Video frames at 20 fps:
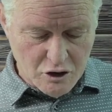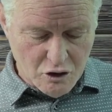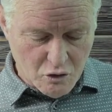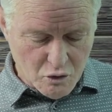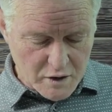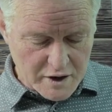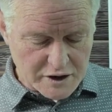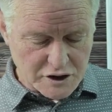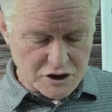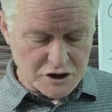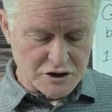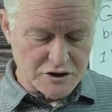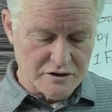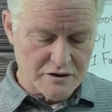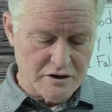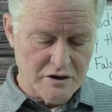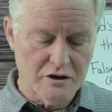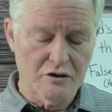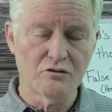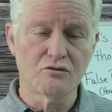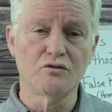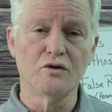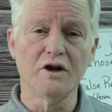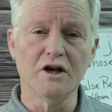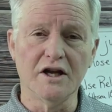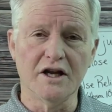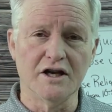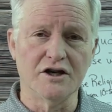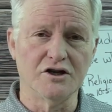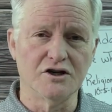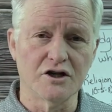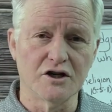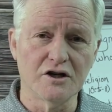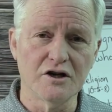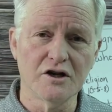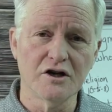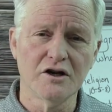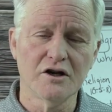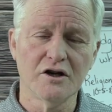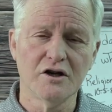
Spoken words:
Which religion